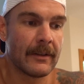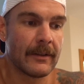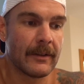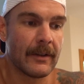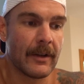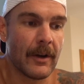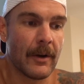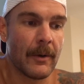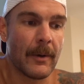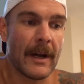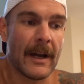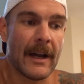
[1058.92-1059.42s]

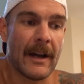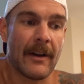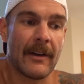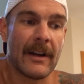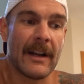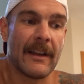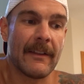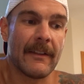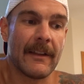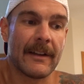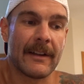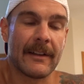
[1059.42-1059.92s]
go out
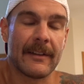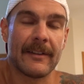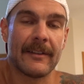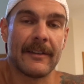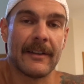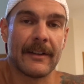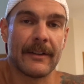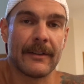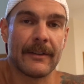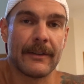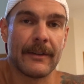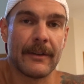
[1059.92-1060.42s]
at like a
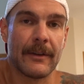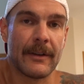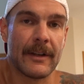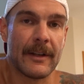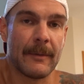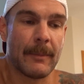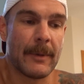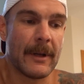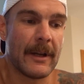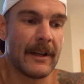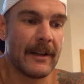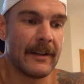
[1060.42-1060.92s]
6:30
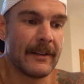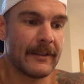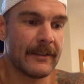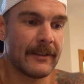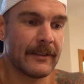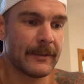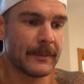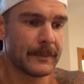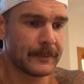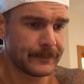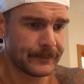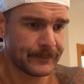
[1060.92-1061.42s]
pace,